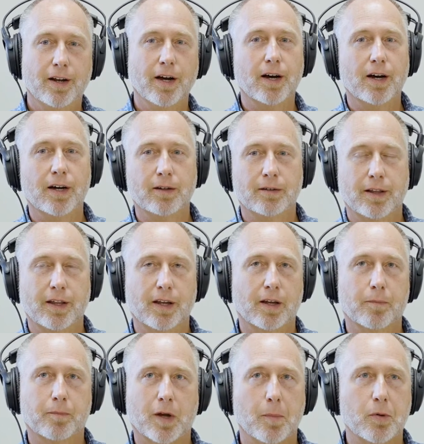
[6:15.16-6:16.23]
I think
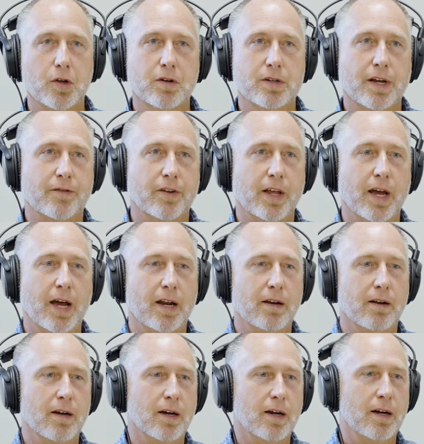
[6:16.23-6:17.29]
a couple years after that,
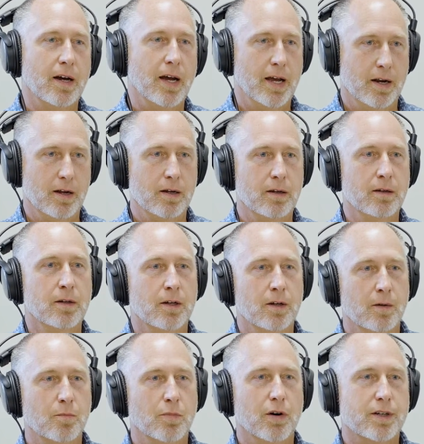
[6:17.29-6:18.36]
I had a
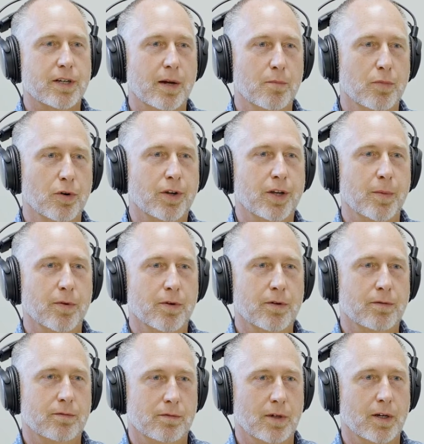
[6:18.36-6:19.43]
part-time bookkeeper
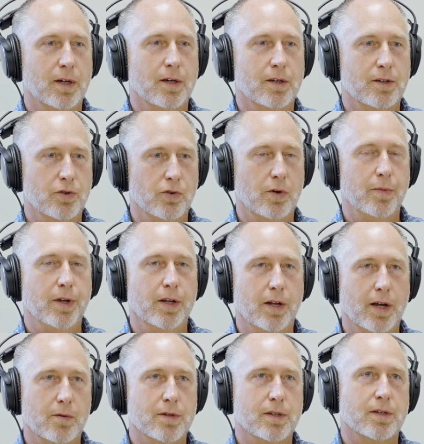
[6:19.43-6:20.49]
join me, and
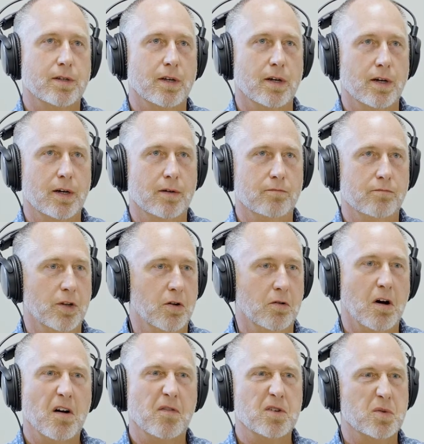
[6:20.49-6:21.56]
that was,
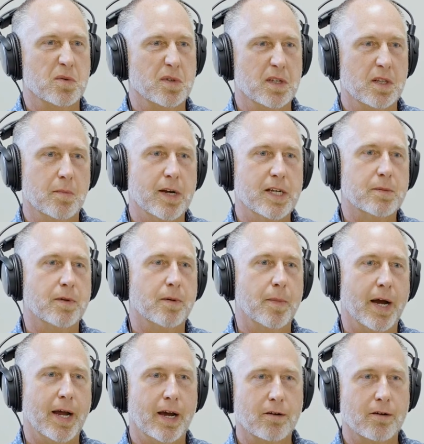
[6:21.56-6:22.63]
office was in the basement of my
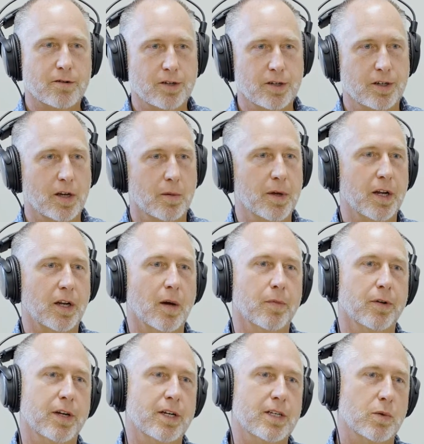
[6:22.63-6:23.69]
house. She'd come in a couple
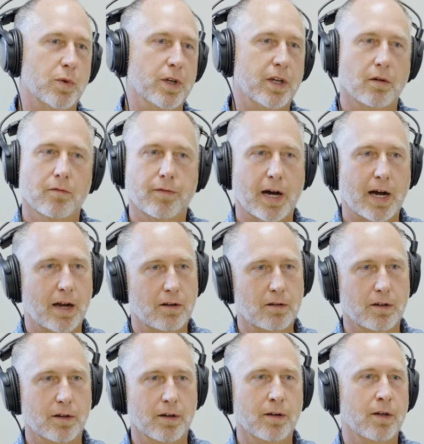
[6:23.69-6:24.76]
days a week and file
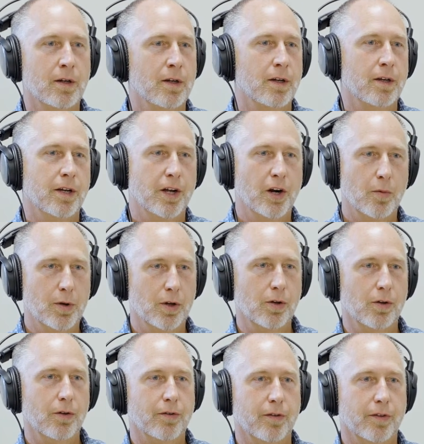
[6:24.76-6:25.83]
and enter
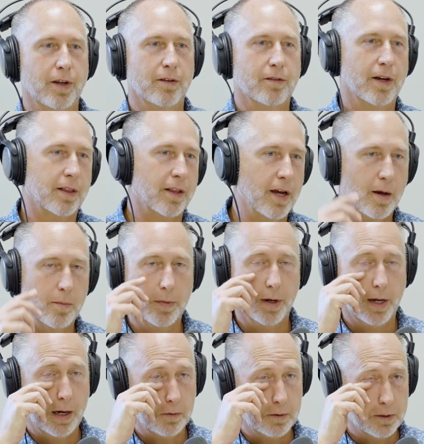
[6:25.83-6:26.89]
bills and things like that. But
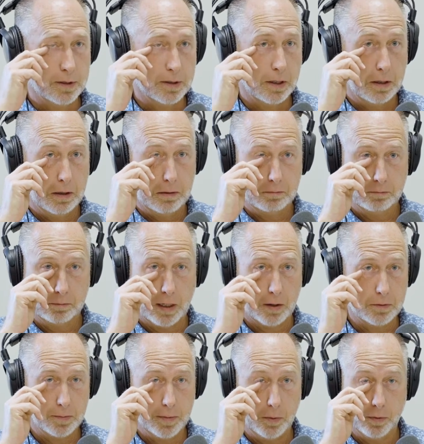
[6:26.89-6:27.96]
I was
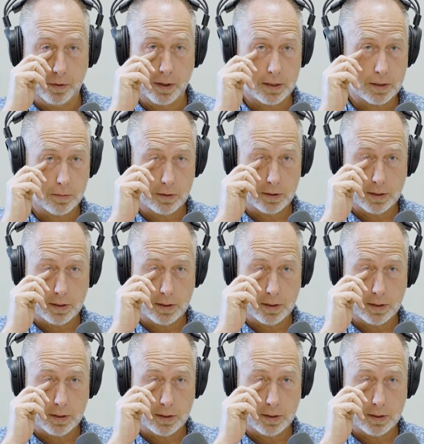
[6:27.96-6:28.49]
meeting with customers.